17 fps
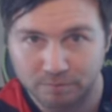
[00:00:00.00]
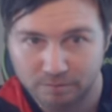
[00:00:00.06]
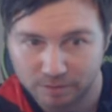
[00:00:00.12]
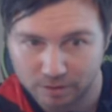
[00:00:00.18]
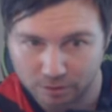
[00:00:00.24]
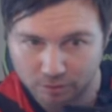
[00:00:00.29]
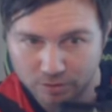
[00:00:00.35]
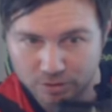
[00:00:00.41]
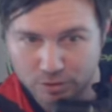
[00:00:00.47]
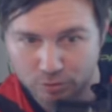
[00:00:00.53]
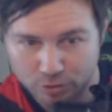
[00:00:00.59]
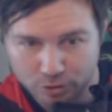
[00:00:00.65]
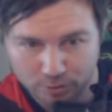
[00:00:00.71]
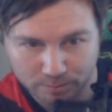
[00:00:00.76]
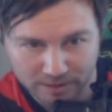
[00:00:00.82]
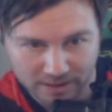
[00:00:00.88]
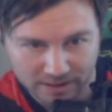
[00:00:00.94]
you know the
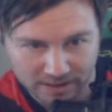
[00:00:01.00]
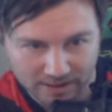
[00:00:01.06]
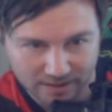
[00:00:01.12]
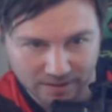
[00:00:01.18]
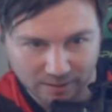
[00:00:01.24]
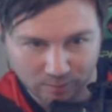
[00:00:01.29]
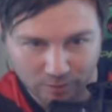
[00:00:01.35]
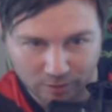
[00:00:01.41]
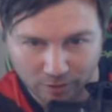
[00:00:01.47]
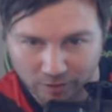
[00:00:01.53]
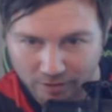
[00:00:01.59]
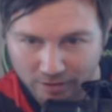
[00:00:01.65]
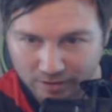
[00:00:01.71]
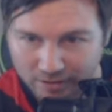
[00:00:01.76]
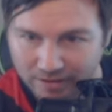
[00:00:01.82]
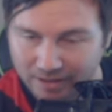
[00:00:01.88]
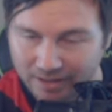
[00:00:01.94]
social media
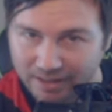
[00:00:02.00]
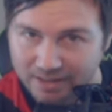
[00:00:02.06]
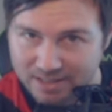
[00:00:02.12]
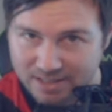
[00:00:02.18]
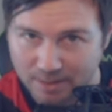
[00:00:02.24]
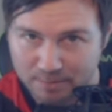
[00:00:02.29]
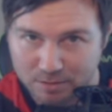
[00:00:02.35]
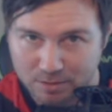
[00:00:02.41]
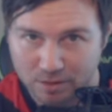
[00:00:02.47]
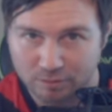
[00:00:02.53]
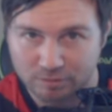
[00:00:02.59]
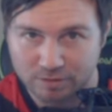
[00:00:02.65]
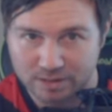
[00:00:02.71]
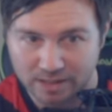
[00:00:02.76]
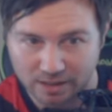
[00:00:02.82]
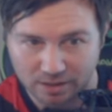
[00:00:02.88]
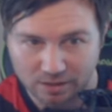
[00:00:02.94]
network, and it's absolutely
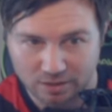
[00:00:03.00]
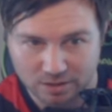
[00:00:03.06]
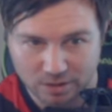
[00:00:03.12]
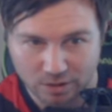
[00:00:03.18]
ridiculous.